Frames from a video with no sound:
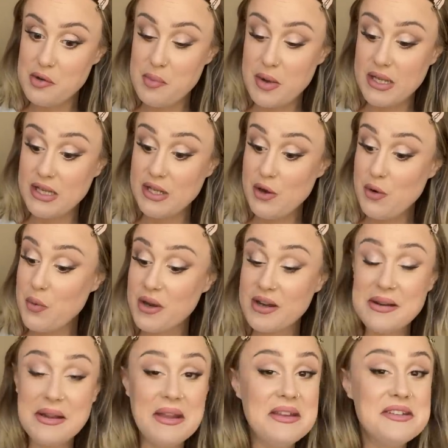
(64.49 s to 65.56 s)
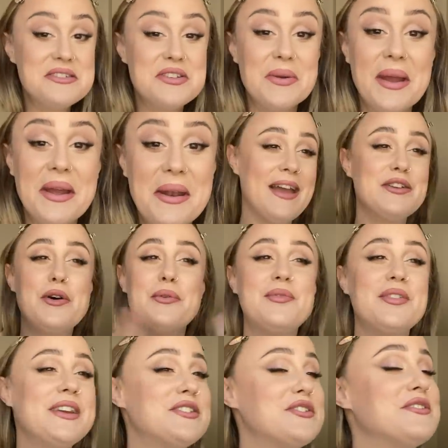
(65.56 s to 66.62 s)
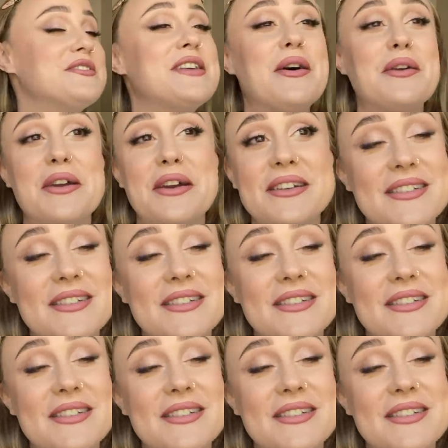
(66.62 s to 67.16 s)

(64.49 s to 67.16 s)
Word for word: but you know, we're gonna get into it. And hopefully it turns out good.